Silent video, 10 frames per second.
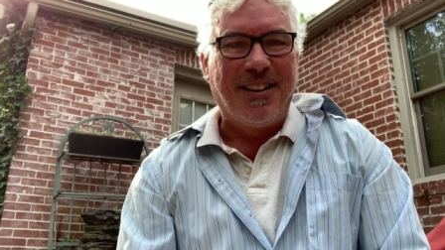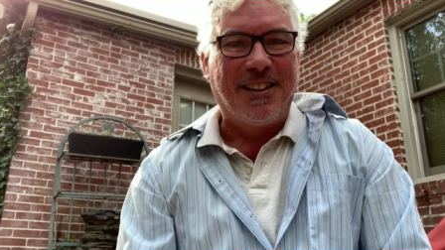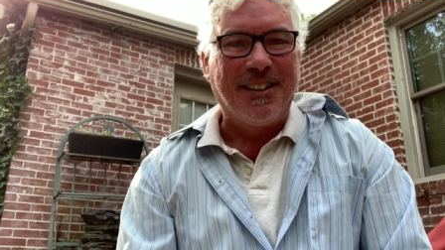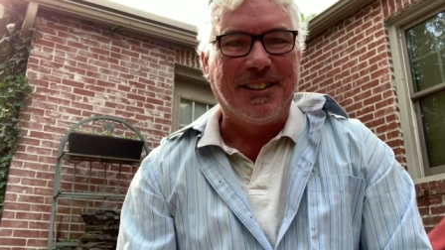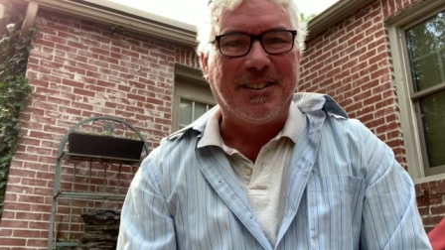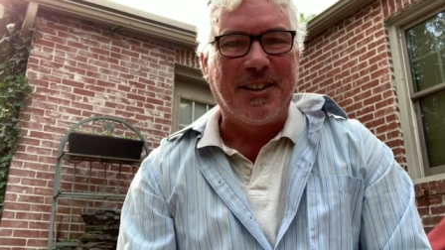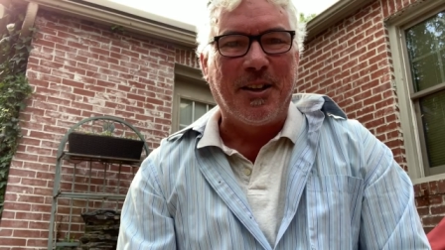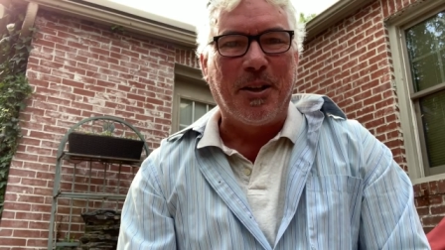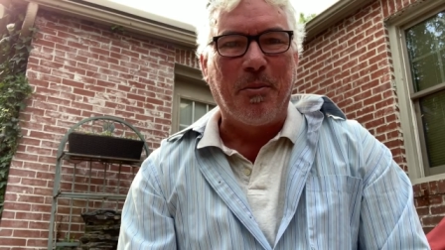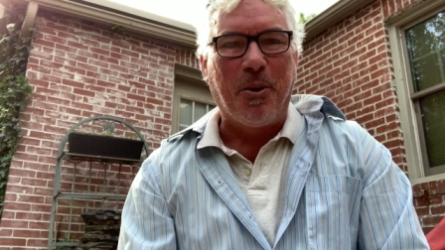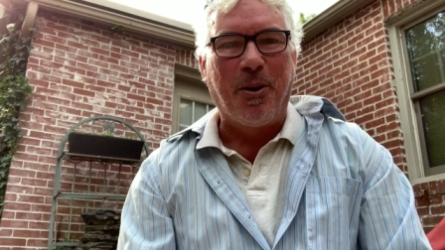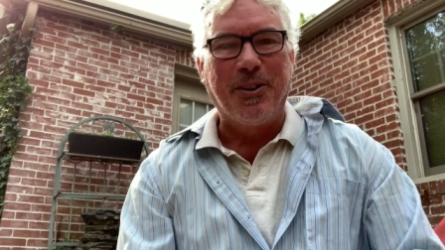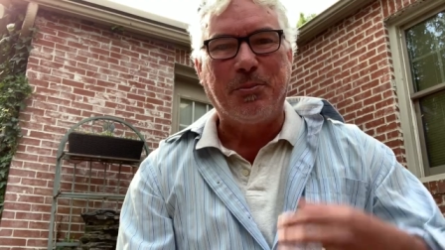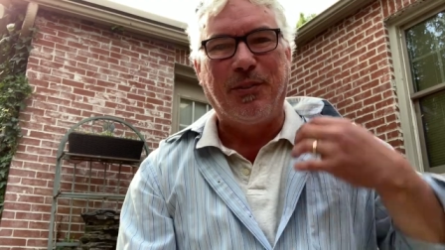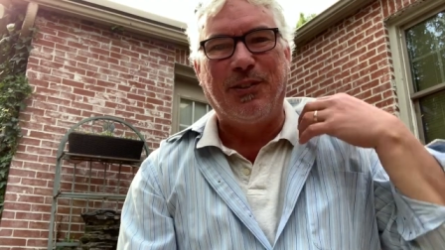Good Sunday morning.
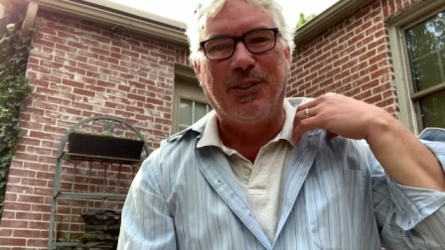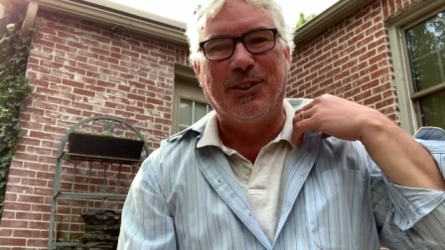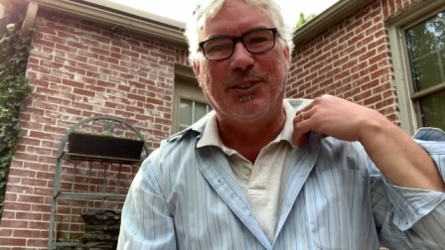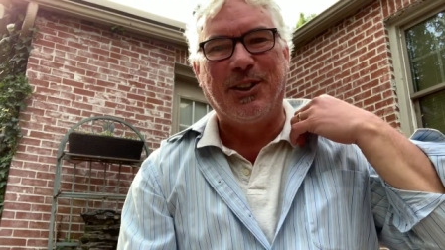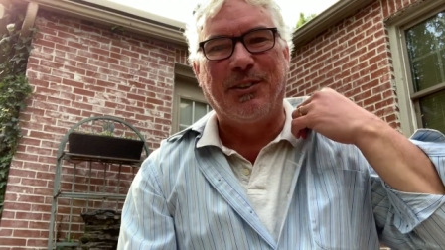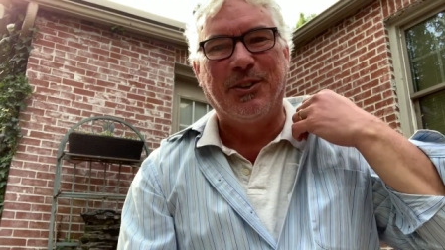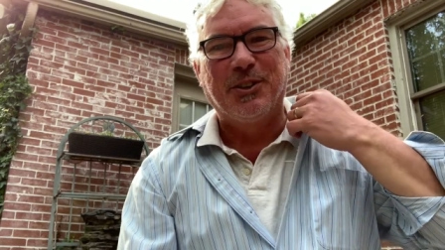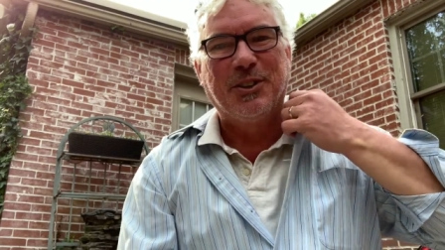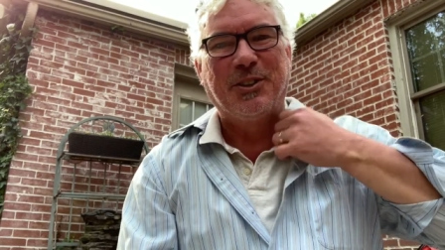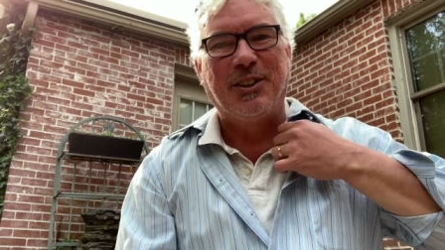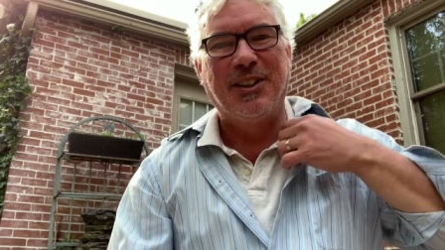It's before services.